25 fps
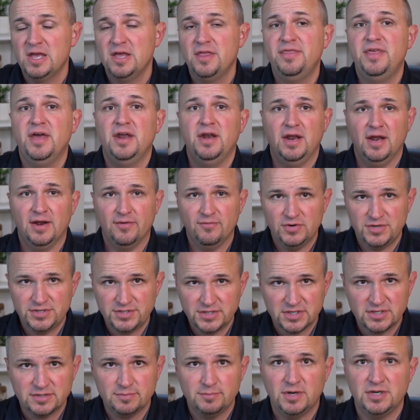Then every
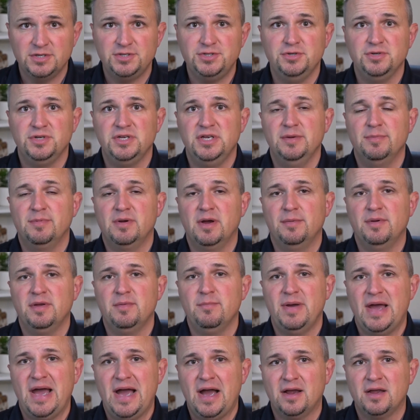6 months, you keep
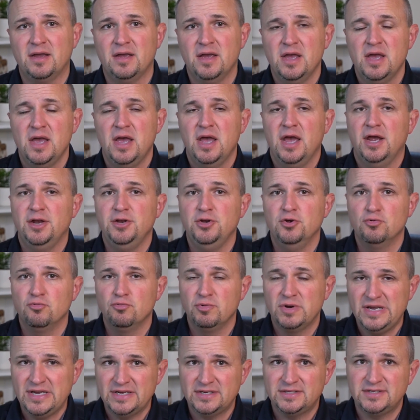coming back and you
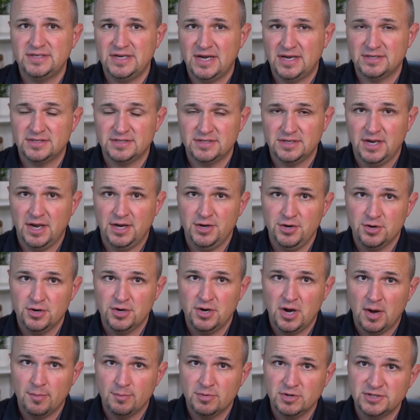reassess, and your
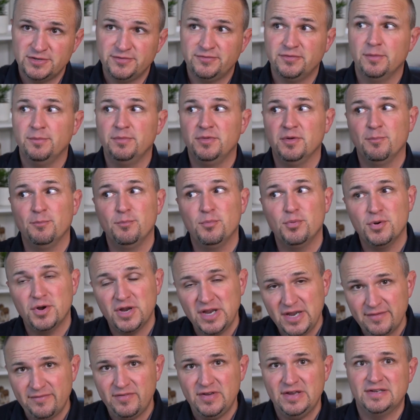numbers from the
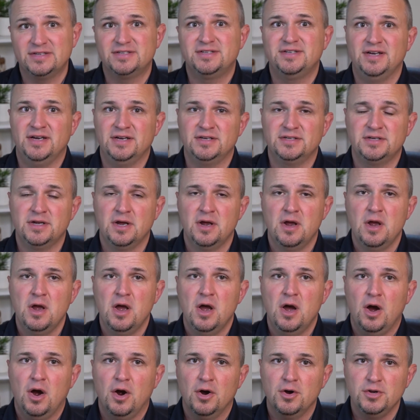previous test
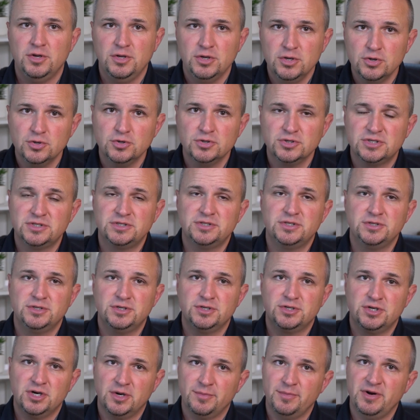are used to
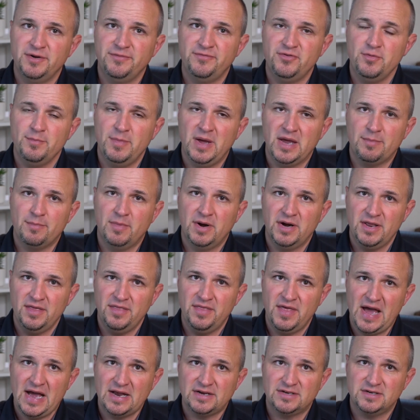determine if you make money
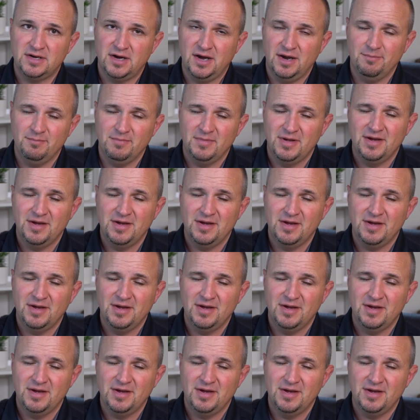that time.